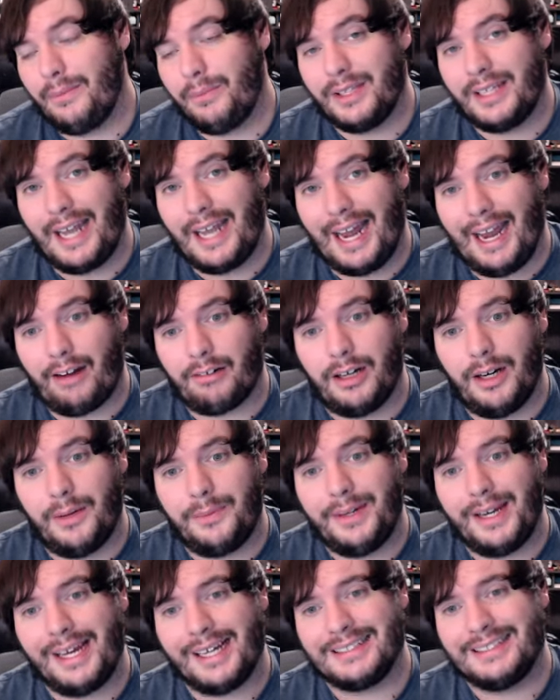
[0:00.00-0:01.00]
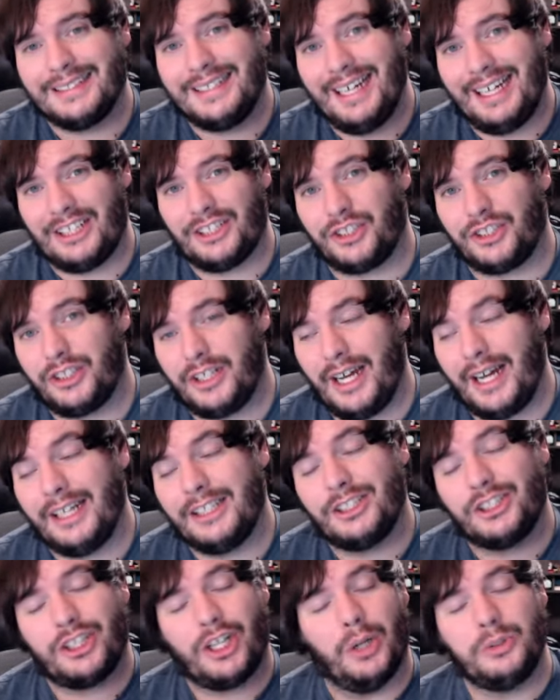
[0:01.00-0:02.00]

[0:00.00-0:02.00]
with the aggro decks yesterday, go